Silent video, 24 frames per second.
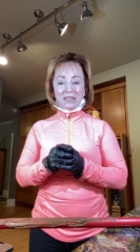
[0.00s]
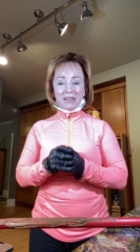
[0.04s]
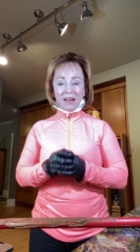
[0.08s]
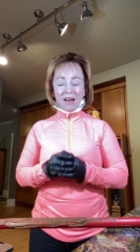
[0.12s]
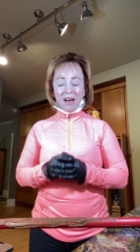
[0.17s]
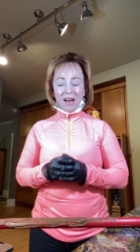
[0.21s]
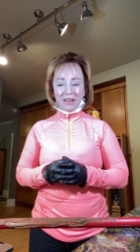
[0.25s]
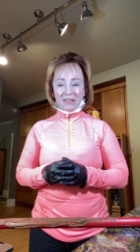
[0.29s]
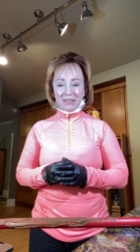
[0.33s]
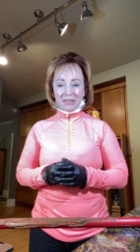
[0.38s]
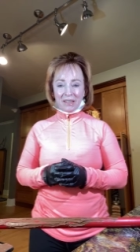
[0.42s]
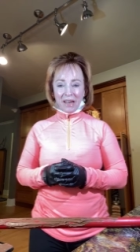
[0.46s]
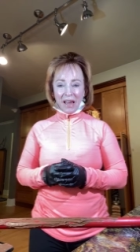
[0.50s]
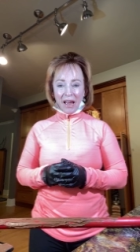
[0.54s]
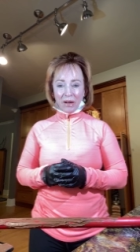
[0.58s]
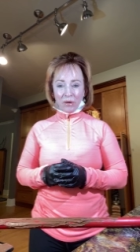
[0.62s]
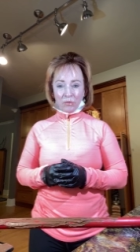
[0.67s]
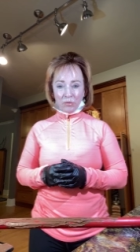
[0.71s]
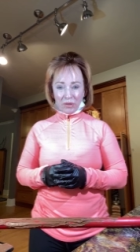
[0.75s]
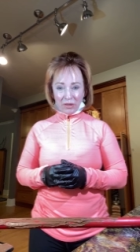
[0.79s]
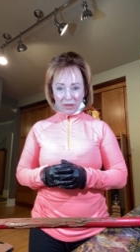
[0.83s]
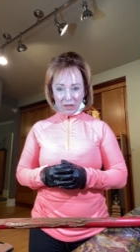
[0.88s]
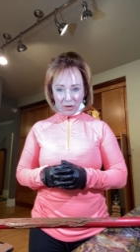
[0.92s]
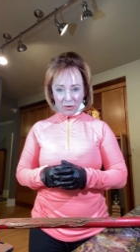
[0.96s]
contact
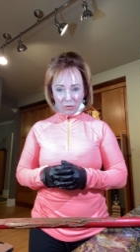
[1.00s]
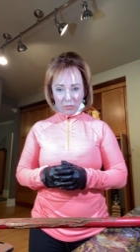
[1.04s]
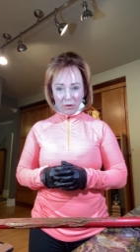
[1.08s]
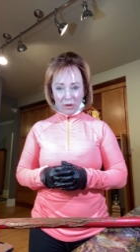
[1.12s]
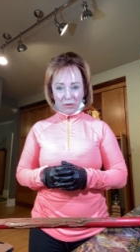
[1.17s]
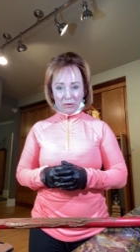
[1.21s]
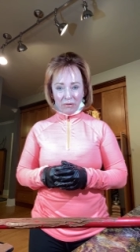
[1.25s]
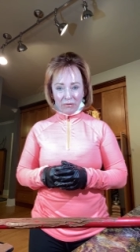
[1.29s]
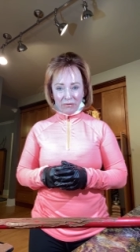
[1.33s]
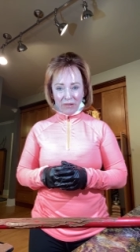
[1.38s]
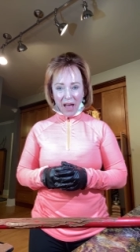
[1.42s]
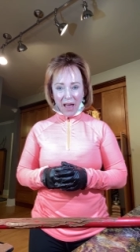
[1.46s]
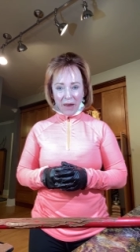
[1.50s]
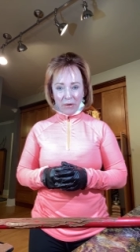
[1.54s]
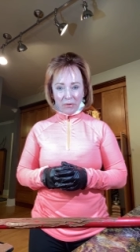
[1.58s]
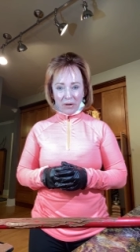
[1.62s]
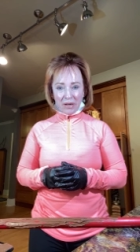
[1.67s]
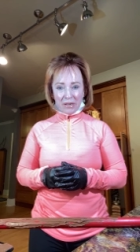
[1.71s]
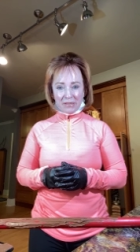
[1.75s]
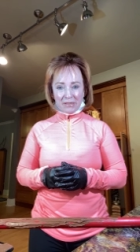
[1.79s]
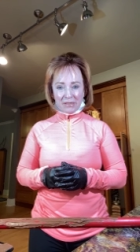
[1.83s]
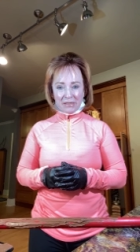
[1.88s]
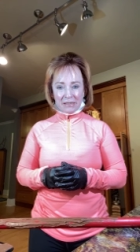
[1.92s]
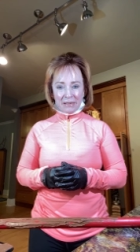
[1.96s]
with
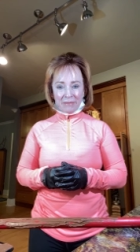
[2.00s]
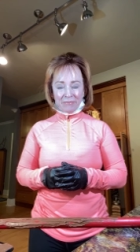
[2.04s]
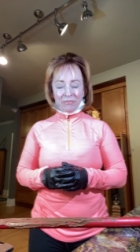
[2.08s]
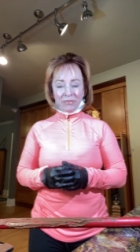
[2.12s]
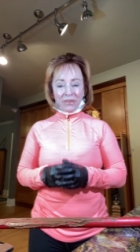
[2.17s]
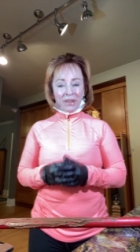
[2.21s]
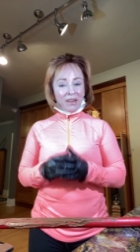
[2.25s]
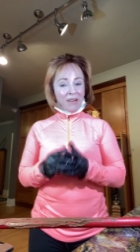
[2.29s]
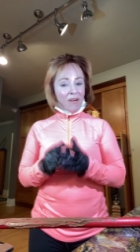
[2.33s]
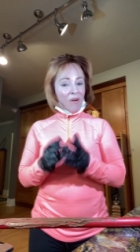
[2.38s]
coronavirus.